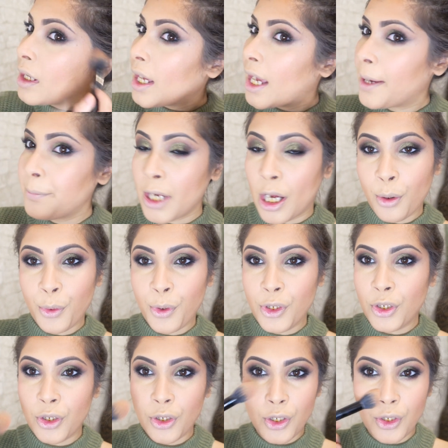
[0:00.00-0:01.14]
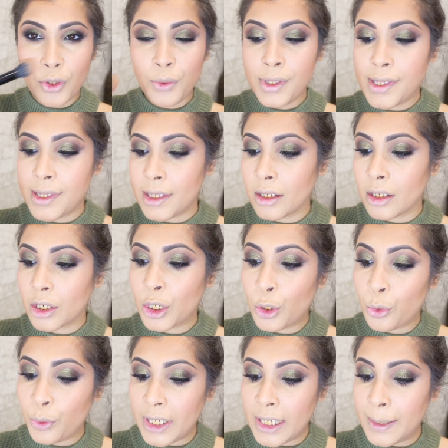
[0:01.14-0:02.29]
I'm now going to use the
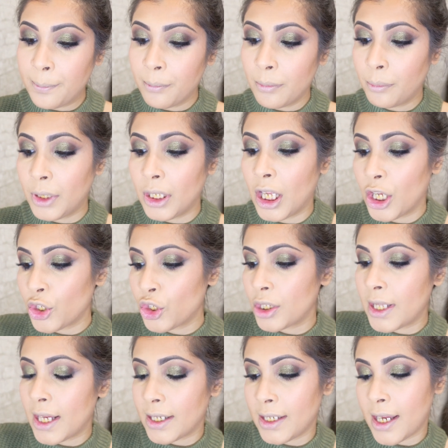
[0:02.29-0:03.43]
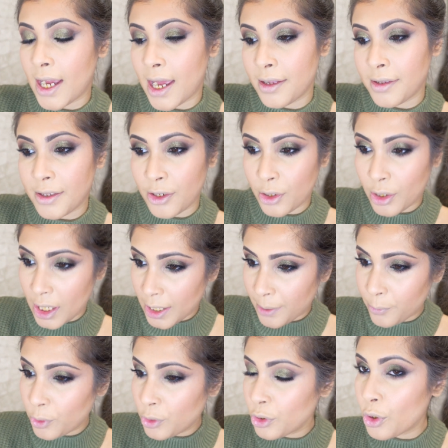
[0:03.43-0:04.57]
cream blush that he has here, and
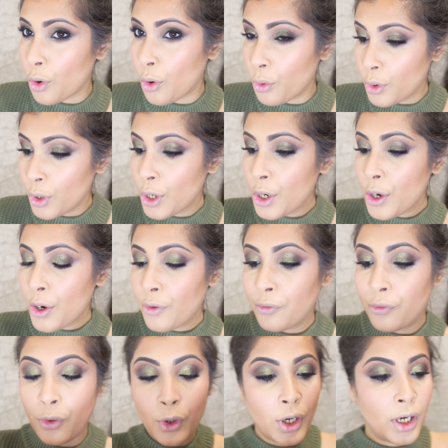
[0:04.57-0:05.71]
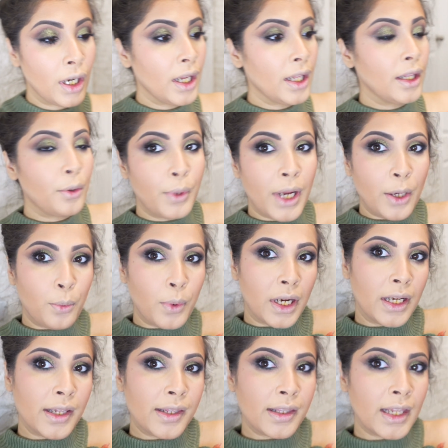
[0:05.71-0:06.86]
I'm going to go for the red
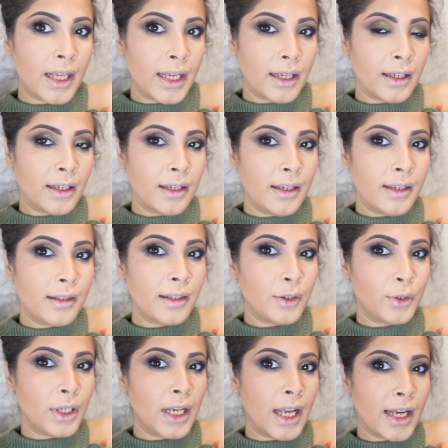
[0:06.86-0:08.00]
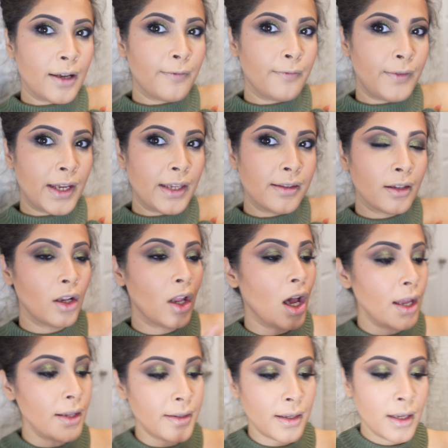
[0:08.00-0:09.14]
one. It's literally like a face
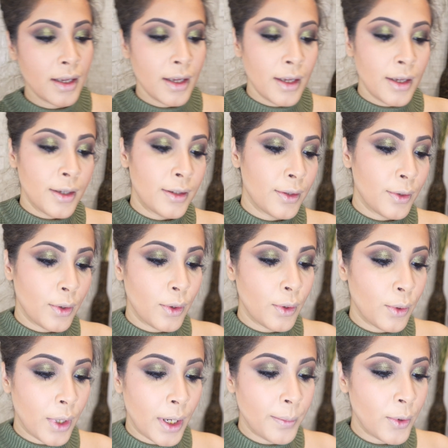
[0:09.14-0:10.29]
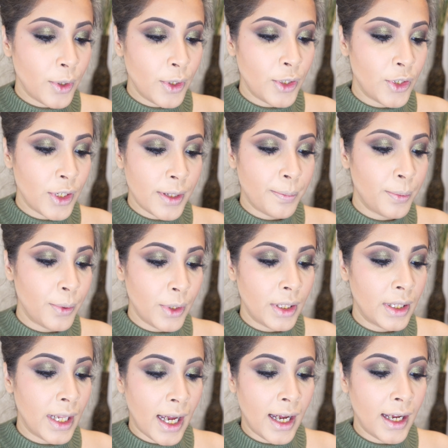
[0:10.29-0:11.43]
gloss. So I'm going to just
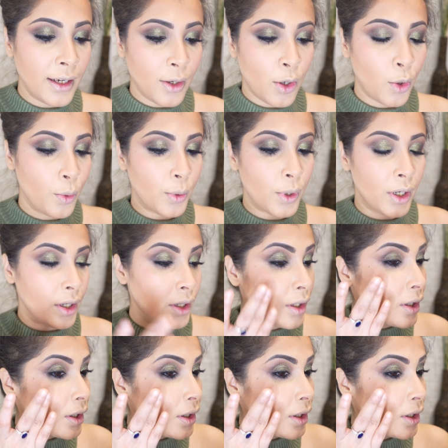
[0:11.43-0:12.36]
put that over